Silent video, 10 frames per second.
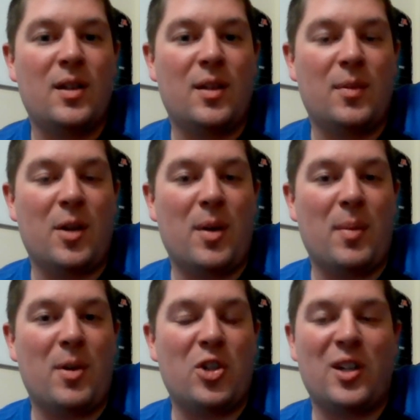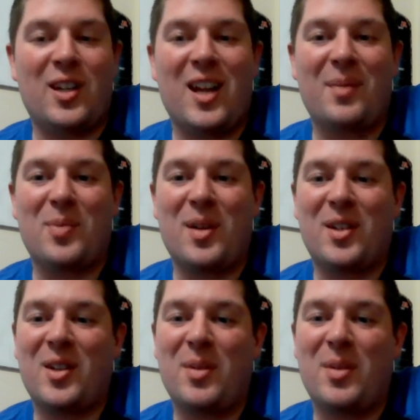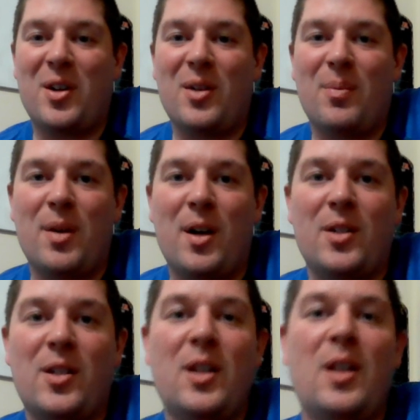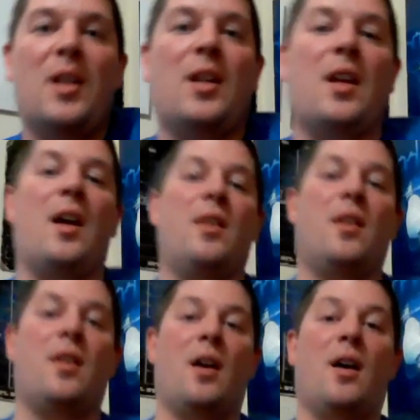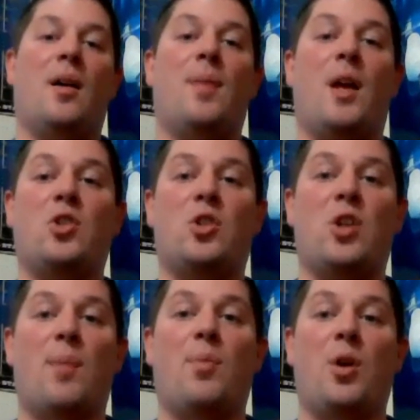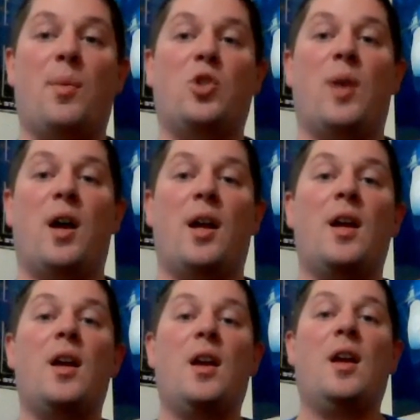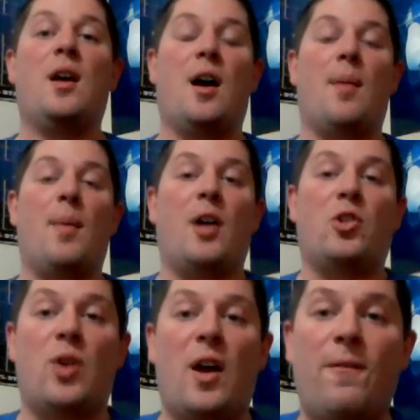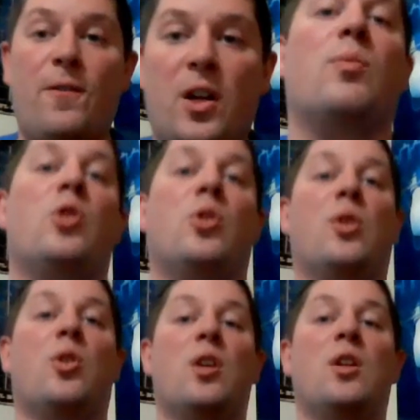I'm getting my Michigan names mixed up here, but yeah, that's pretty much my mock draft. Do you agree?